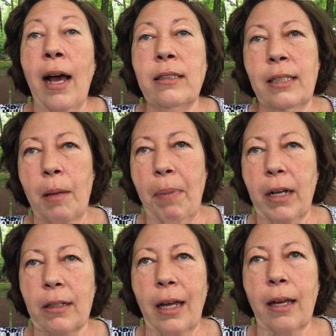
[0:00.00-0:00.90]

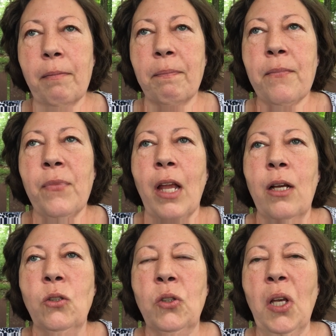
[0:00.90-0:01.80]
typically.
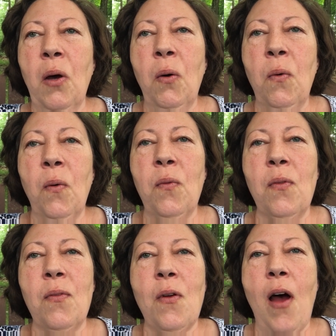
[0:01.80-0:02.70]
So
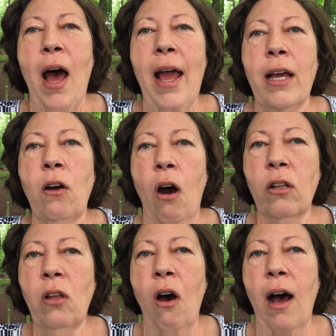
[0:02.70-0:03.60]
I
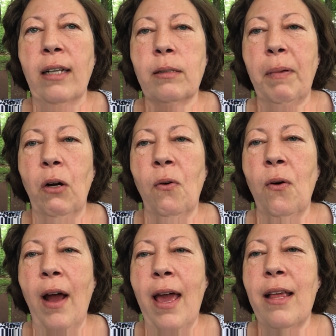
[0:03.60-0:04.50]
called the
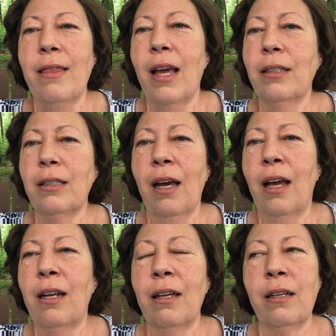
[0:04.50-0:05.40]
hospital, and they
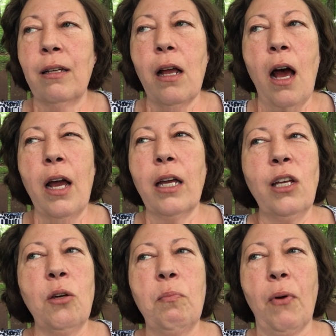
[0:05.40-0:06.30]
said,
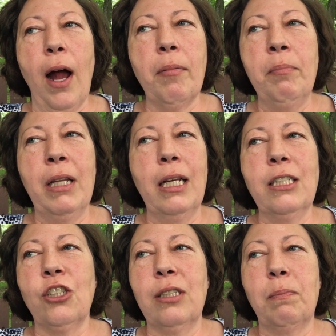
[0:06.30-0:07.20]
"You probably
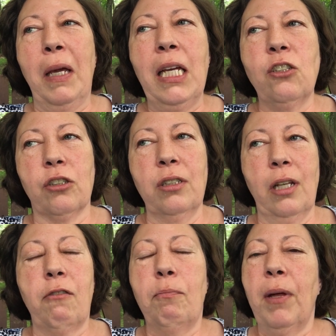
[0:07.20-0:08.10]
just peed
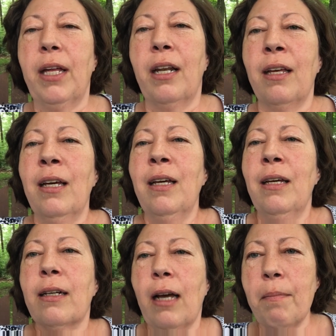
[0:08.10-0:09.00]
yourself, but
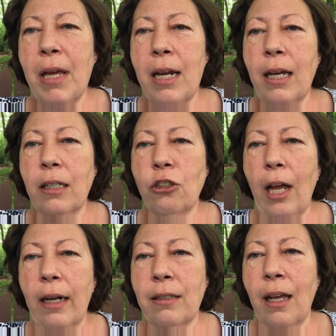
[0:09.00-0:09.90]
come in and get
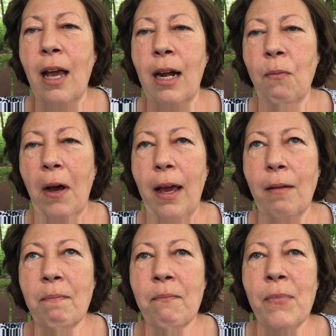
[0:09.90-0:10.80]
checked anyway."
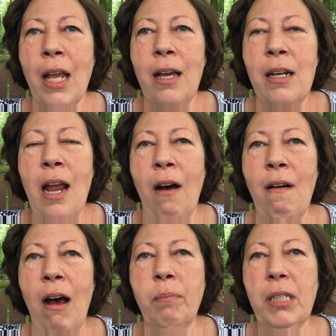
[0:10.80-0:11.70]
Now,
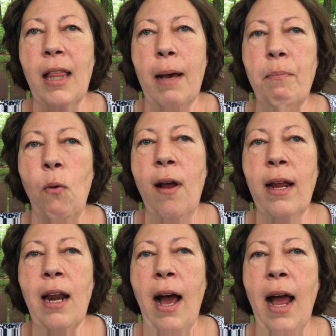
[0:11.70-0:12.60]
up to that
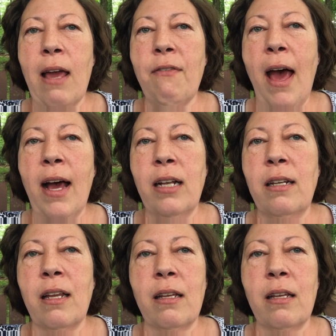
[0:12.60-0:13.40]
point, I have had